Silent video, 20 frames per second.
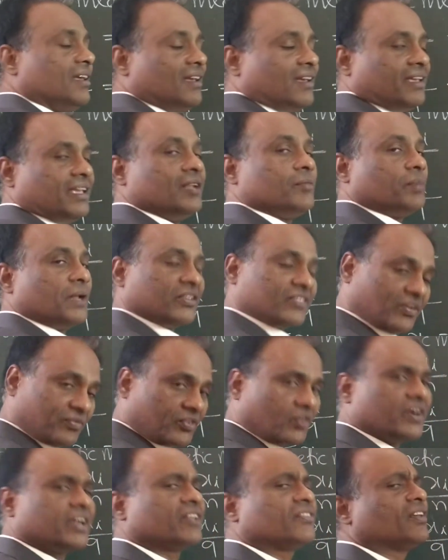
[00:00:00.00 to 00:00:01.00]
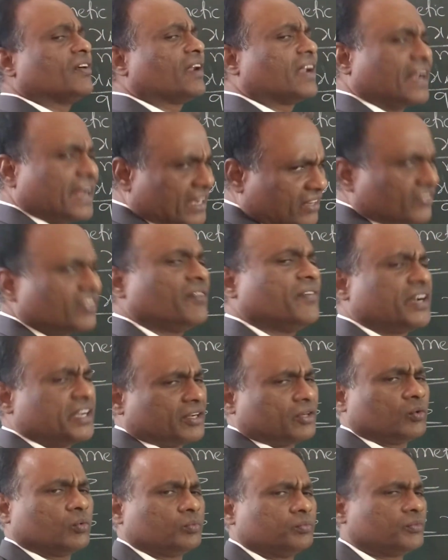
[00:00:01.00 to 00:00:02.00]
in place of 27, write
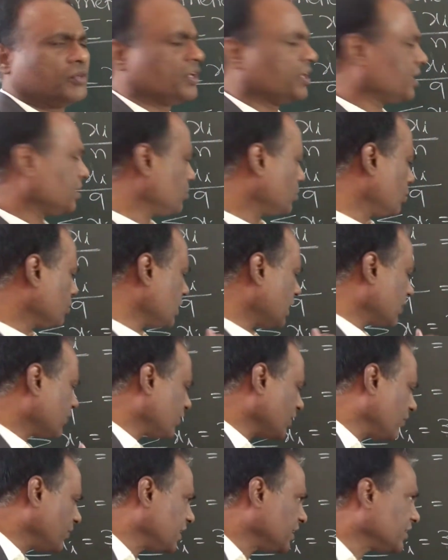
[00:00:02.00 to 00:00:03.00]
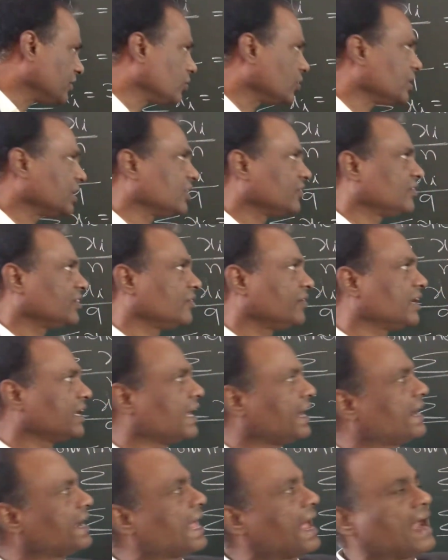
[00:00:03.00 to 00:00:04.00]
72. Remove that 27
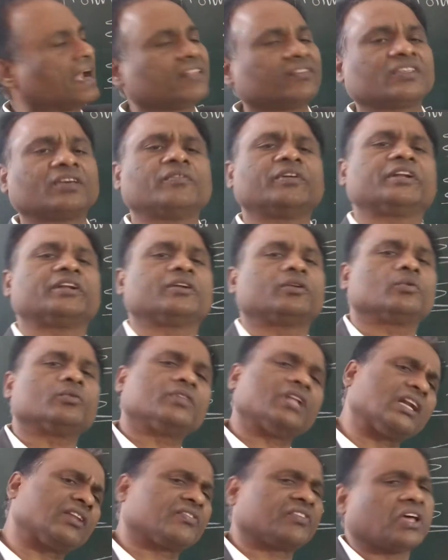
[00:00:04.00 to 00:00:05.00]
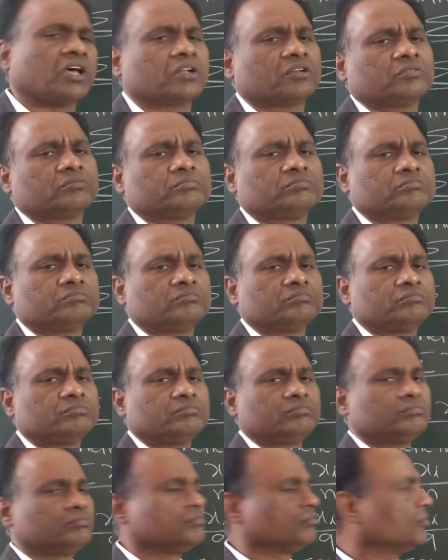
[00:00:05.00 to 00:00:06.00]
and add 72. That's all.
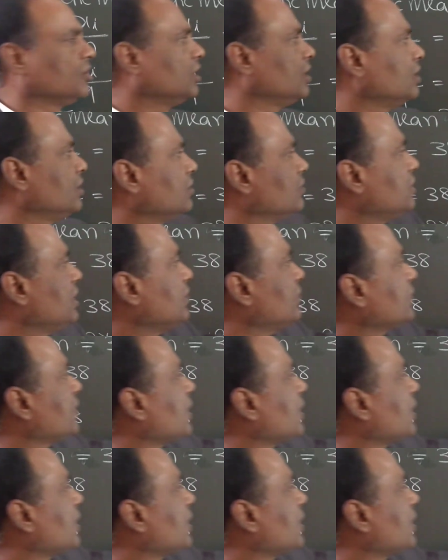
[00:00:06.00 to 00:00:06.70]
This